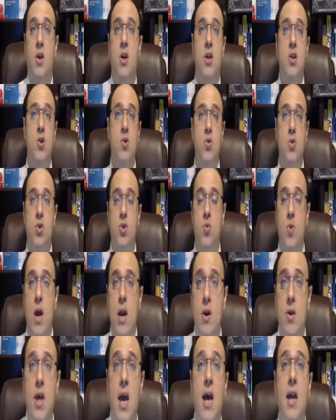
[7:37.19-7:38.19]
You can use
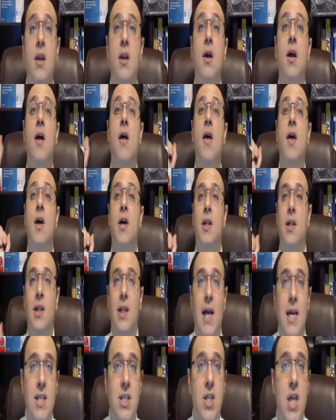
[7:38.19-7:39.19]
greater than,
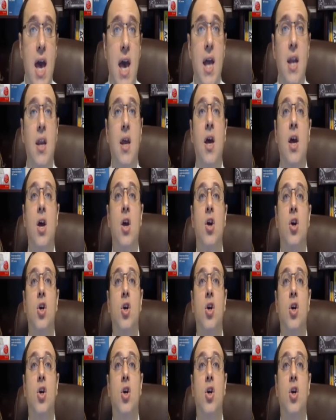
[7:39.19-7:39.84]
less than,